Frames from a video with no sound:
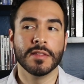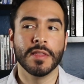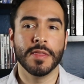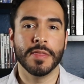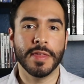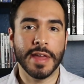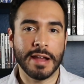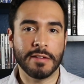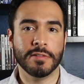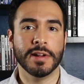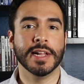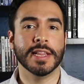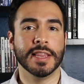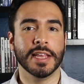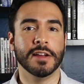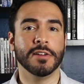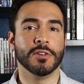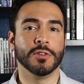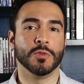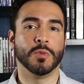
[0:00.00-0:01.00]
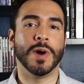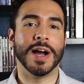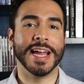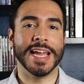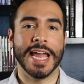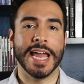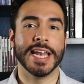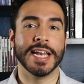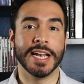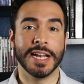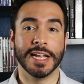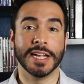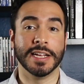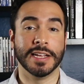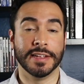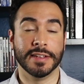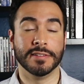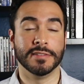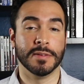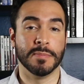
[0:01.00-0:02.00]
That right there is why editing
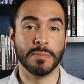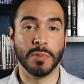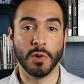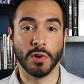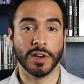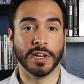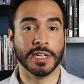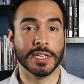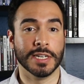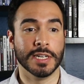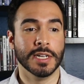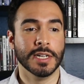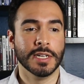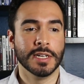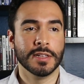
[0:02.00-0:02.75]
is important.